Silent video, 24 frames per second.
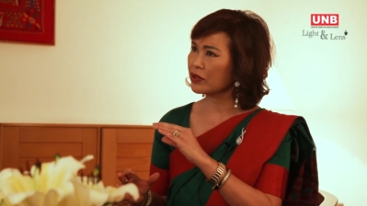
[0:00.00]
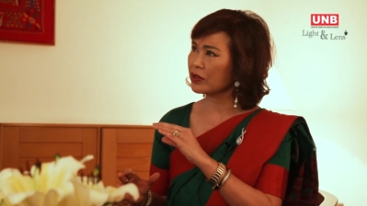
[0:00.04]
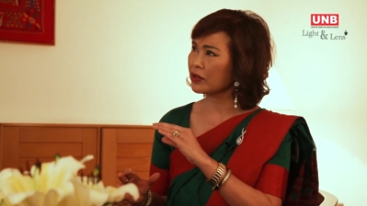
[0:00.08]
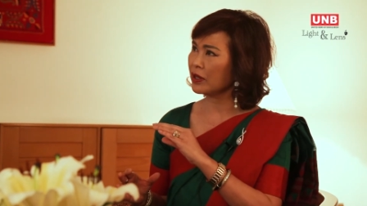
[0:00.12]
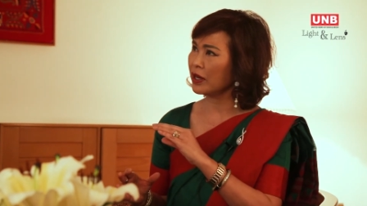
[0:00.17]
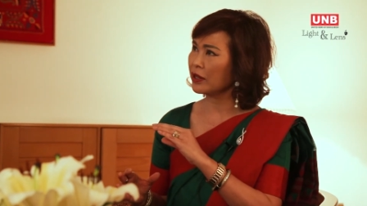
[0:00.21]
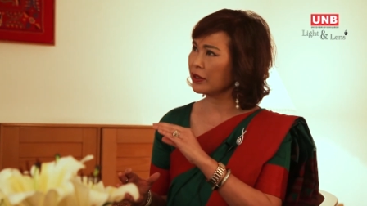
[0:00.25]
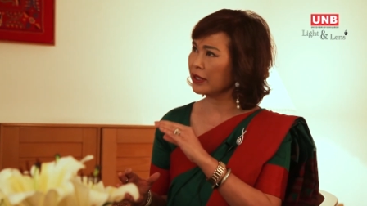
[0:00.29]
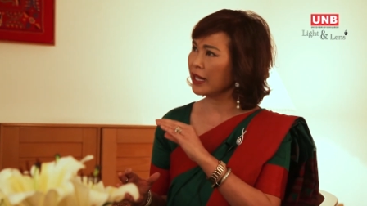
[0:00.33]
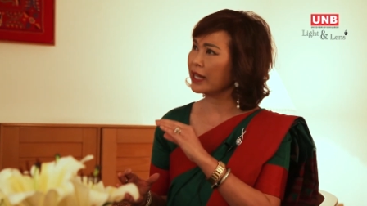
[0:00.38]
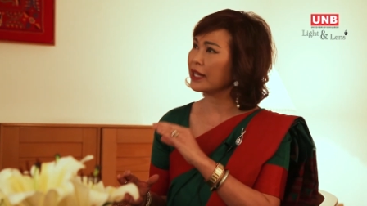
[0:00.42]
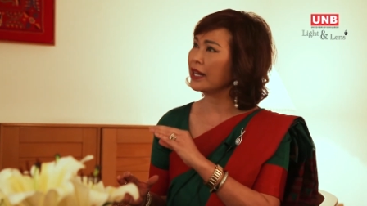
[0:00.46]

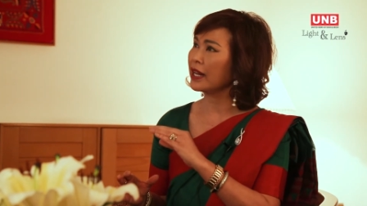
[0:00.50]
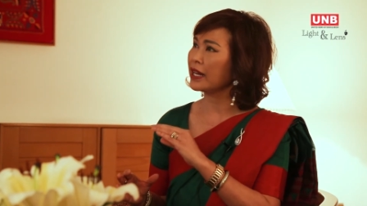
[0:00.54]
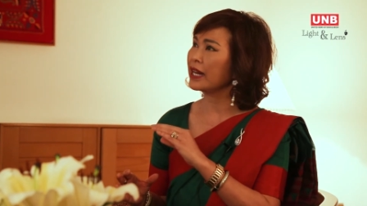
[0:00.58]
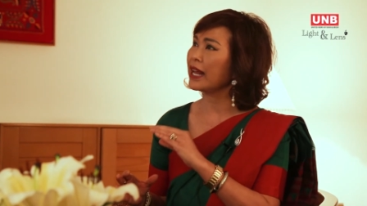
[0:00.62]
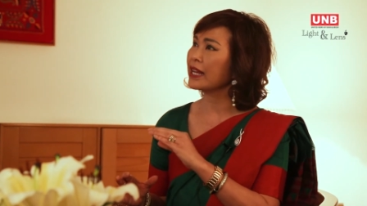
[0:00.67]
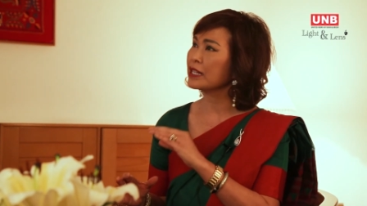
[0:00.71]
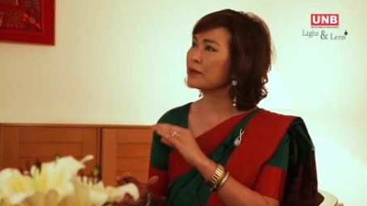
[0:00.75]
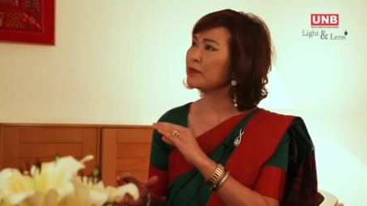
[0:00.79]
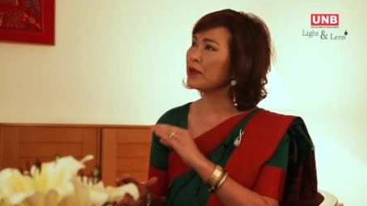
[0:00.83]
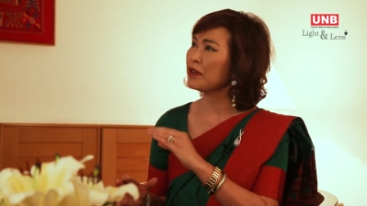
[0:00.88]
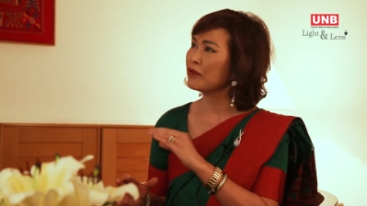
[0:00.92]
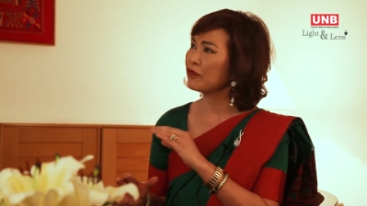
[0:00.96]
that
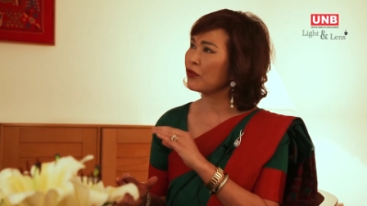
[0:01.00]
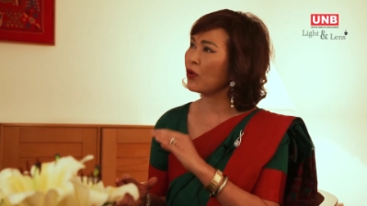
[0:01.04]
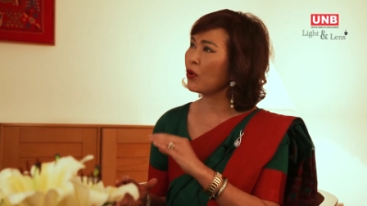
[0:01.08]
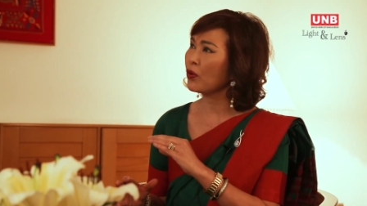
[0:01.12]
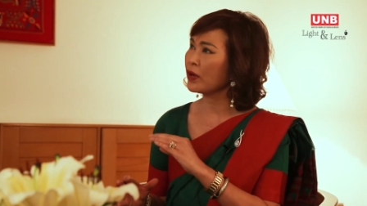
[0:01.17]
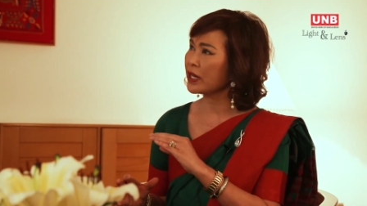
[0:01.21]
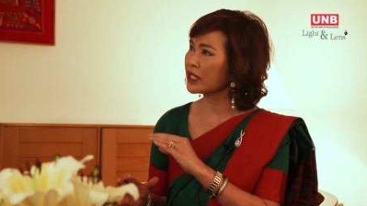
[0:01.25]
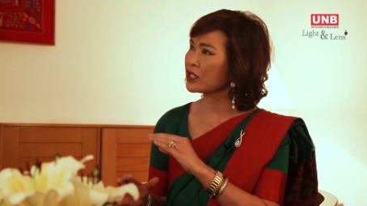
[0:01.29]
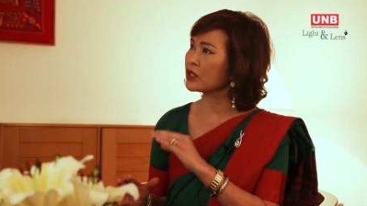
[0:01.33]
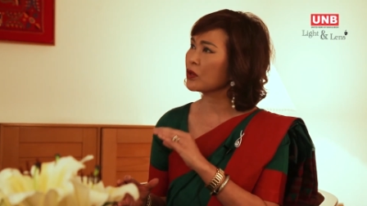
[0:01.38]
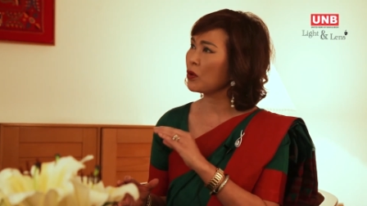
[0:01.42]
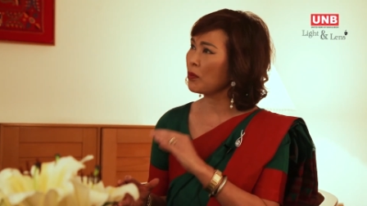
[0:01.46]
has been
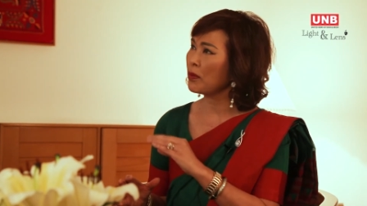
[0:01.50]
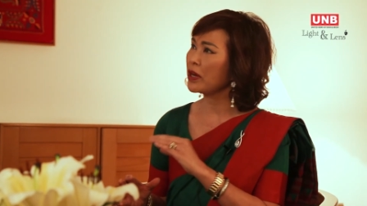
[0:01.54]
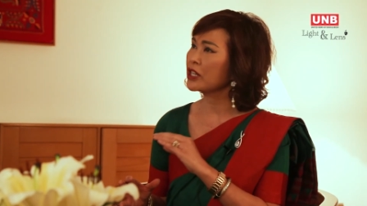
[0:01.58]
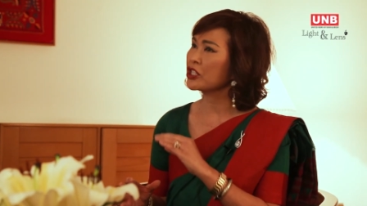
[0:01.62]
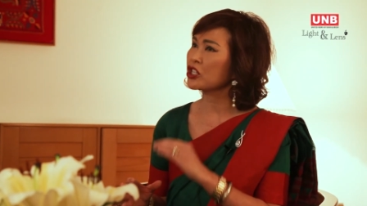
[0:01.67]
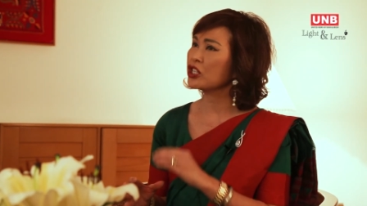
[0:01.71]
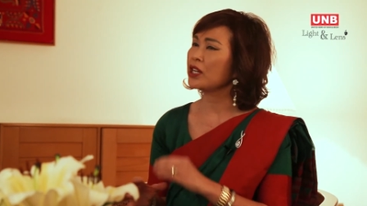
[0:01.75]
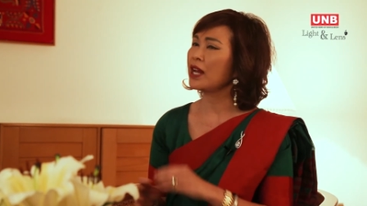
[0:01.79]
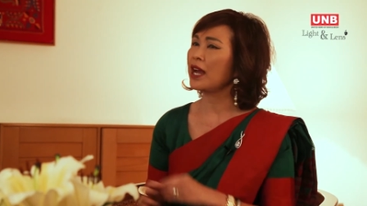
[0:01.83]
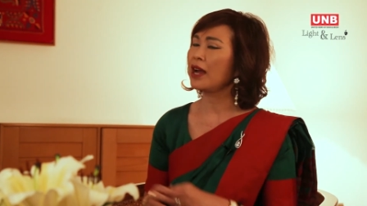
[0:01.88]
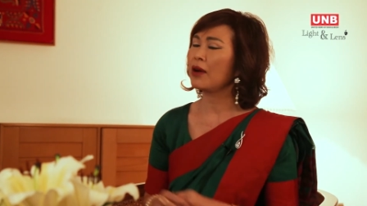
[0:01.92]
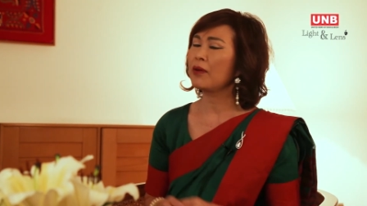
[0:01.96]
focused so
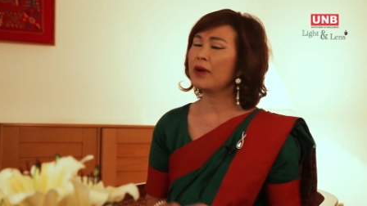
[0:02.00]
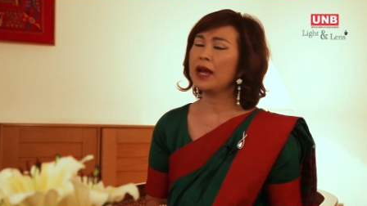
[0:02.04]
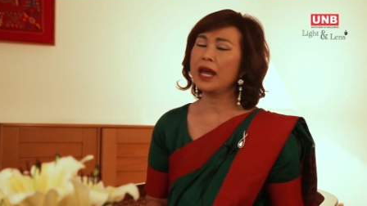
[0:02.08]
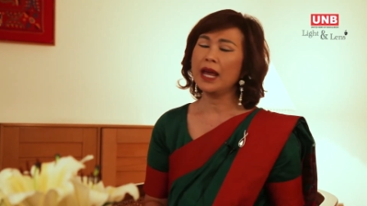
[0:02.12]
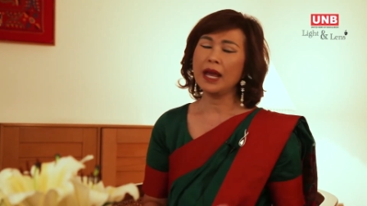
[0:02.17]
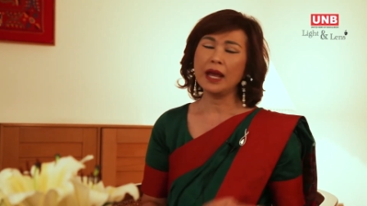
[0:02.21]
much now,